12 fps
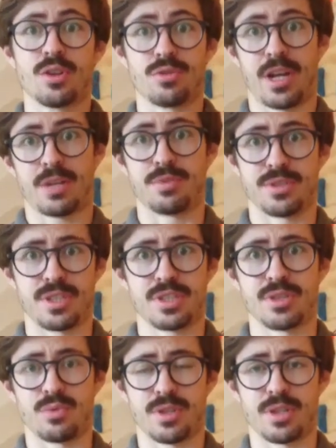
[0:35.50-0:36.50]
correct
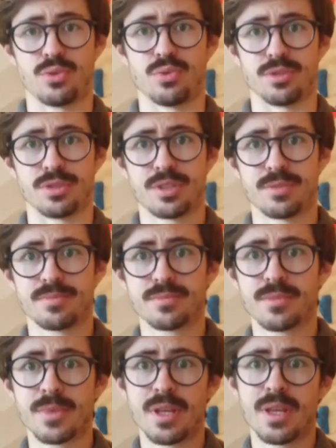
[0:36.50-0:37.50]
position with our tools.
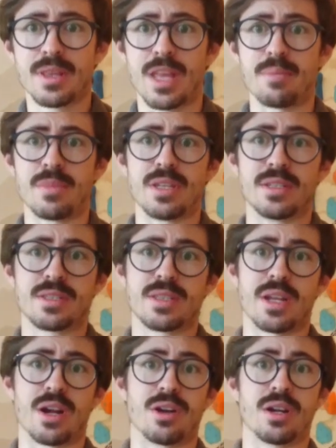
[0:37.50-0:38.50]
That means
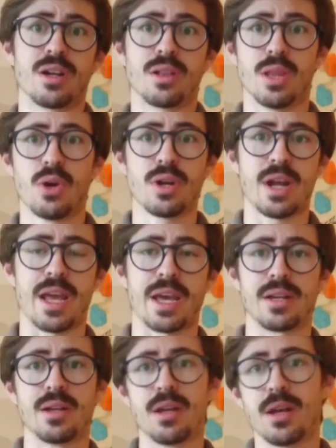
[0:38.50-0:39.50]
that our lower
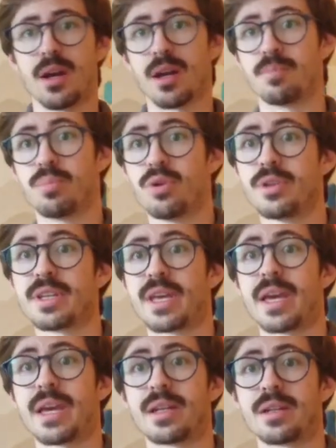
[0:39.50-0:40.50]
hand, our pulling
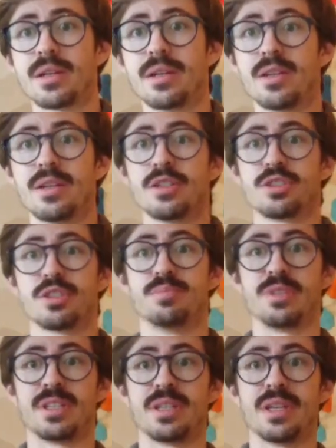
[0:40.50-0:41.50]
hand, should
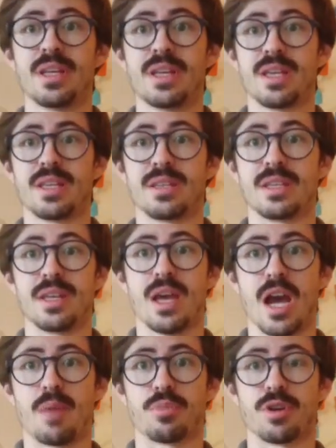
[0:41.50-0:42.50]
be in the
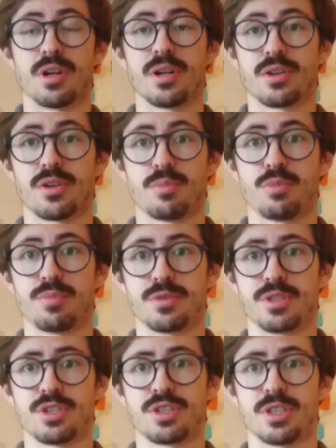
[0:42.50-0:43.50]
upper grip
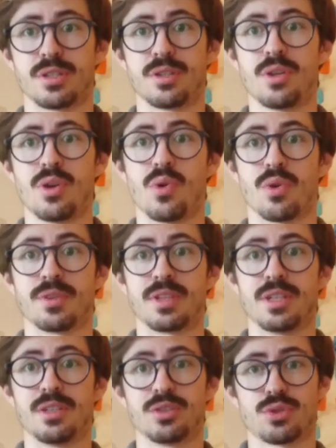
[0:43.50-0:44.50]
position, or
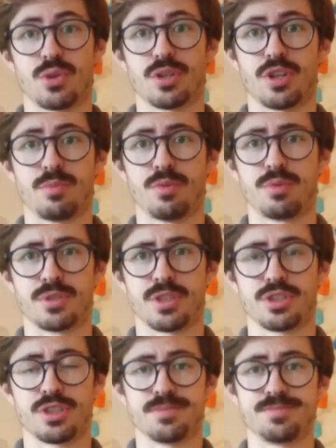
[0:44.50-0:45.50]
the short grip
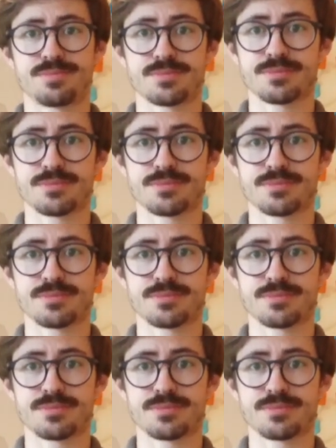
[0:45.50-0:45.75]
position.